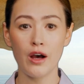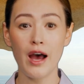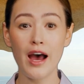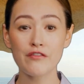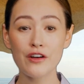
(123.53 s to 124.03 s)

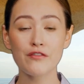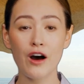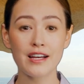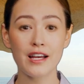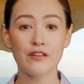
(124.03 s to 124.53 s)
Every
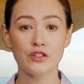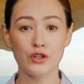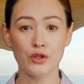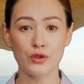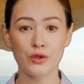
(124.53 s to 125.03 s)
Friday
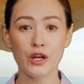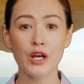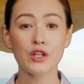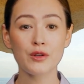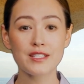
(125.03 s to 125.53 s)
afternoon,
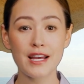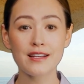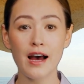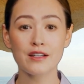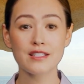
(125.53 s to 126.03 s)
you send
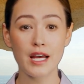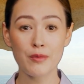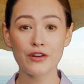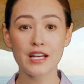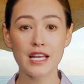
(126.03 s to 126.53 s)
out a
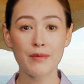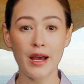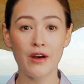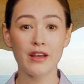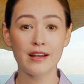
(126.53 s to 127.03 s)
summary
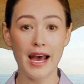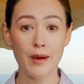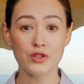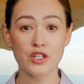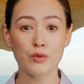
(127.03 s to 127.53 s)
email that
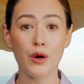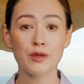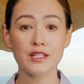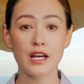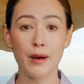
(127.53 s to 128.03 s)
captures what
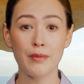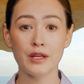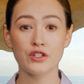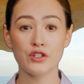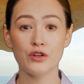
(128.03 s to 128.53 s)
was
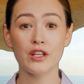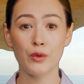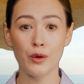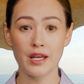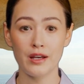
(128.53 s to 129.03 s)
accomplished during the
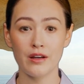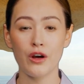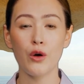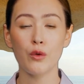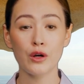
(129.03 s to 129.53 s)
week,
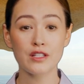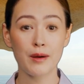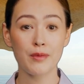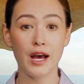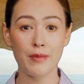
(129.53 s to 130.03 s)
what's
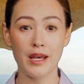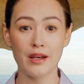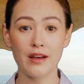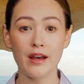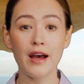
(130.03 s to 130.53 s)

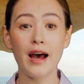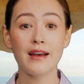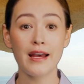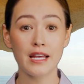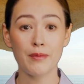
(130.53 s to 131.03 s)
upcoming, and
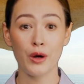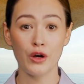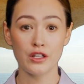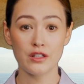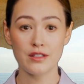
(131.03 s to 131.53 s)
any
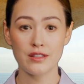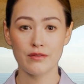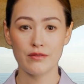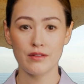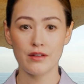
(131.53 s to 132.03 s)
blockers.
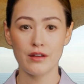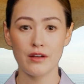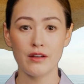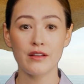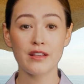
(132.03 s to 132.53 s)

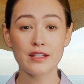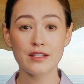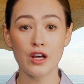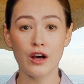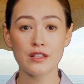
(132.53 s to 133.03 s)
This
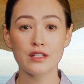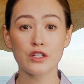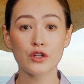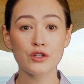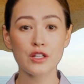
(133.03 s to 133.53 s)
task
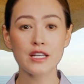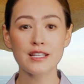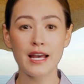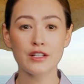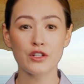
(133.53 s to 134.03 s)
usually
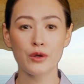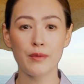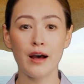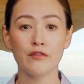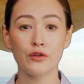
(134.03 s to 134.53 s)
takes you
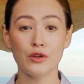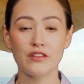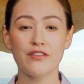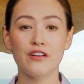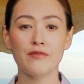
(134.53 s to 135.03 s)
about
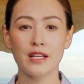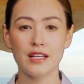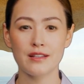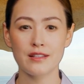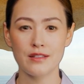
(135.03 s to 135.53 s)
45
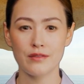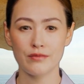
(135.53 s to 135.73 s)
minutes.